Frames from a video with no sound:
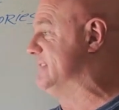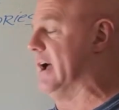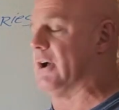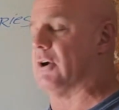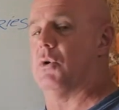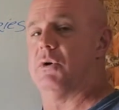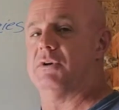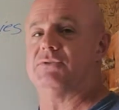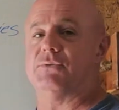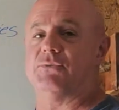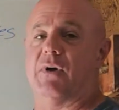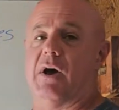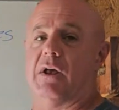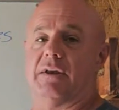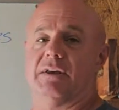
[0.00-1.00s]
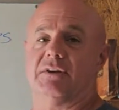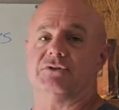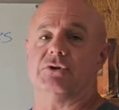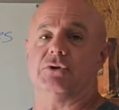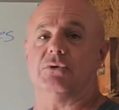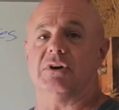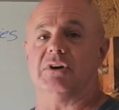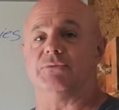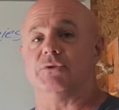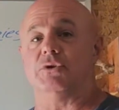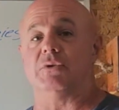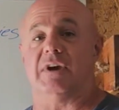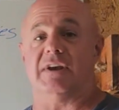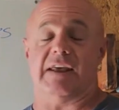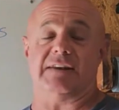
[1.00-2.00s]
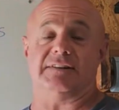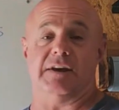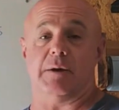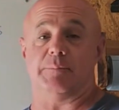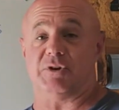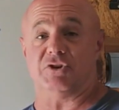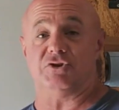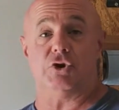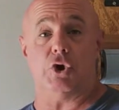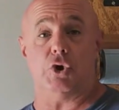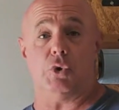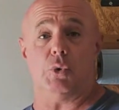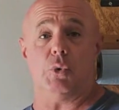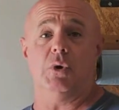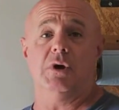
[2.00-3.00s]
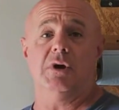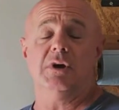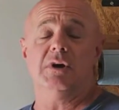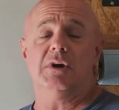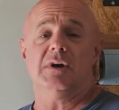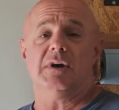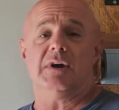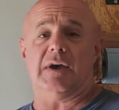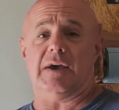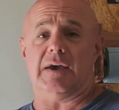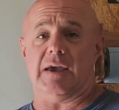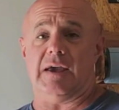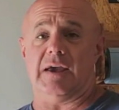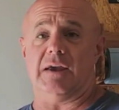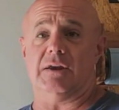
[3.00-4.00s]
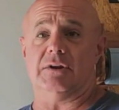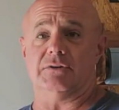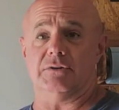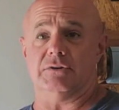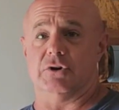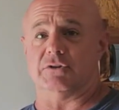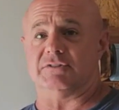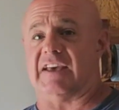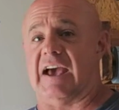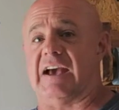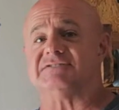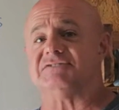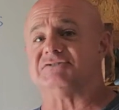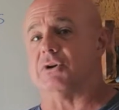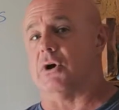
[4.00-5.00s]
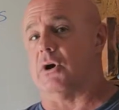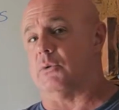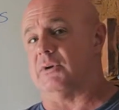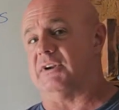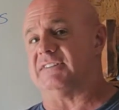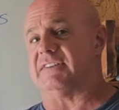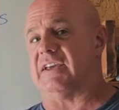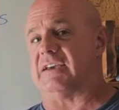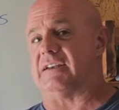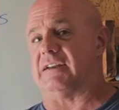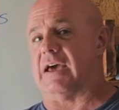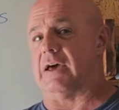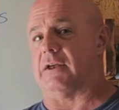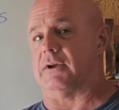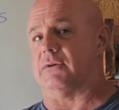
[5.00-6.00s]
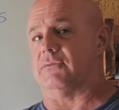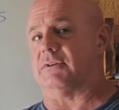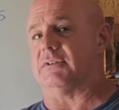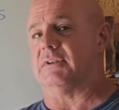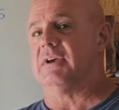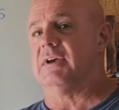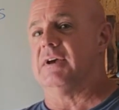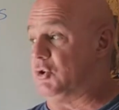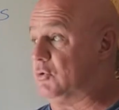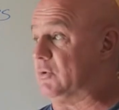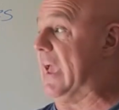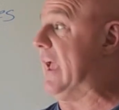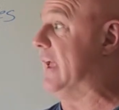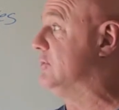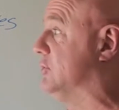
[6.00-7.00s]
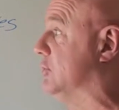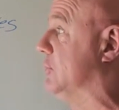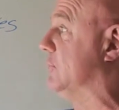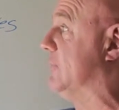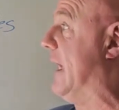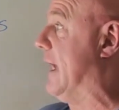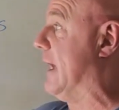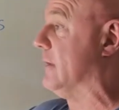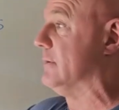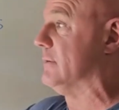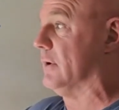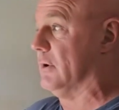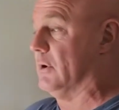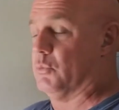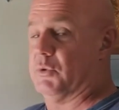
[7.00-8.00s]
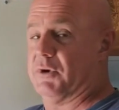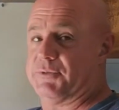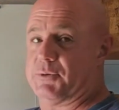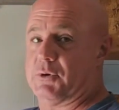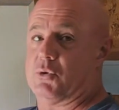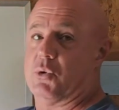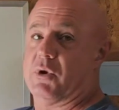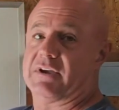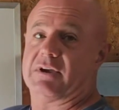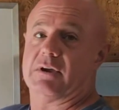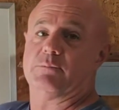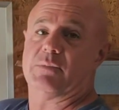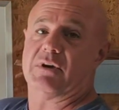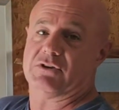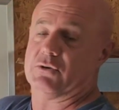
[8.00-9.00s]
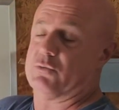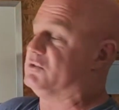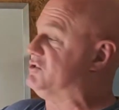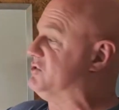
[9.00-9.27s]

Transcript: not going to fall into if you get a W-2 and your taxes are already taken out of it. You can do that with the Quicken, but you would